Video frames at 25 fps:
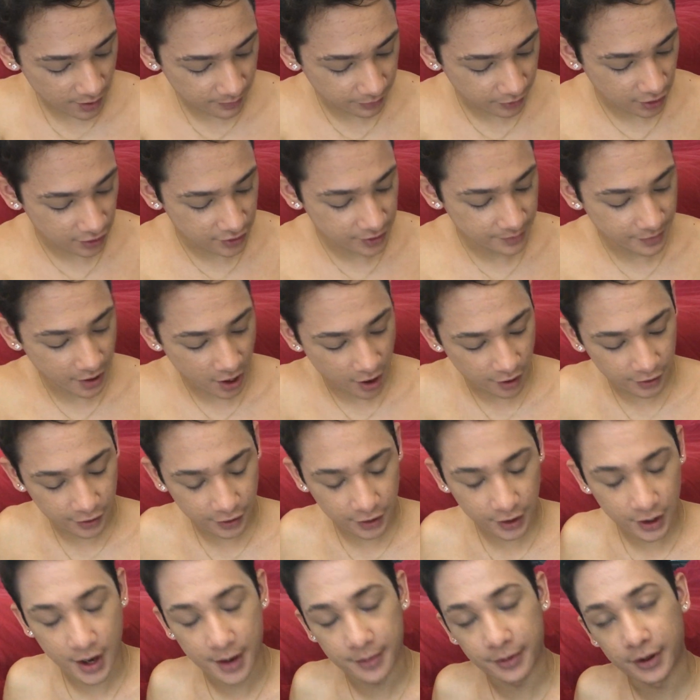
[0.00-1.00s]
I put on the
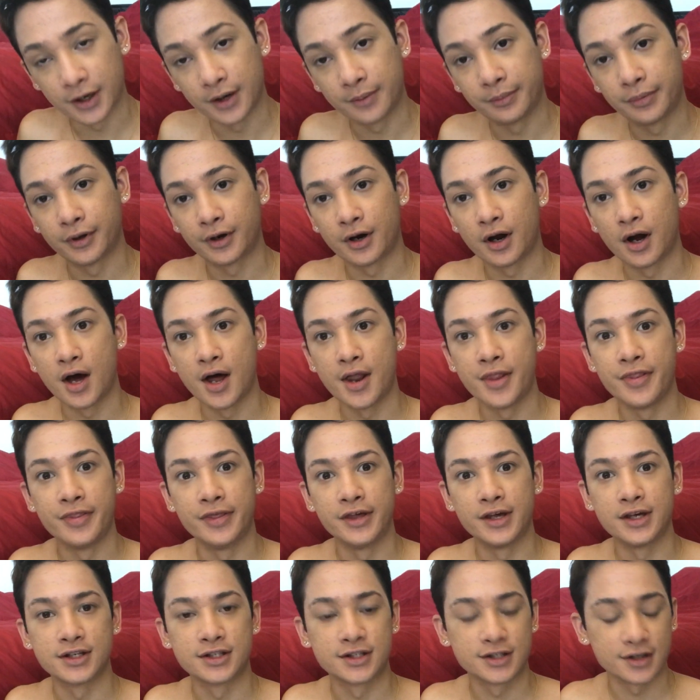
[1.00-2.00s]
powder, I'm gonna put on
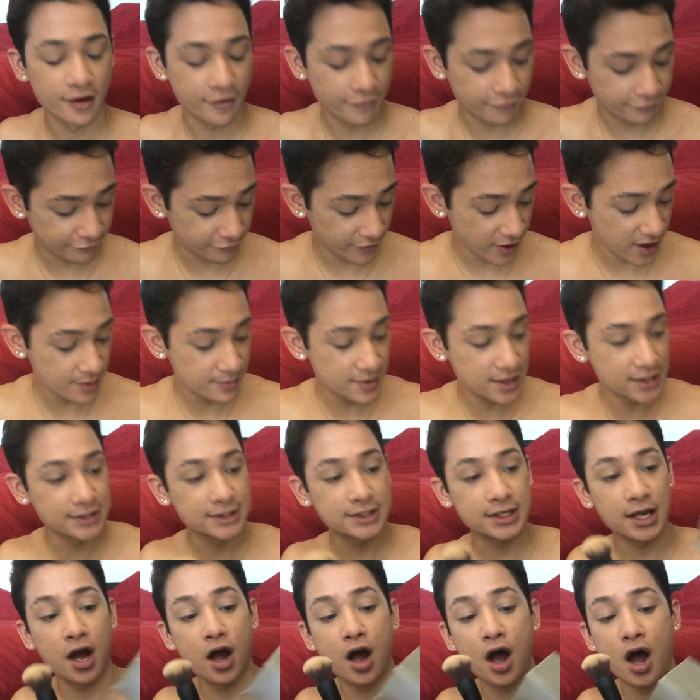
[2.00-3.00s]
this famous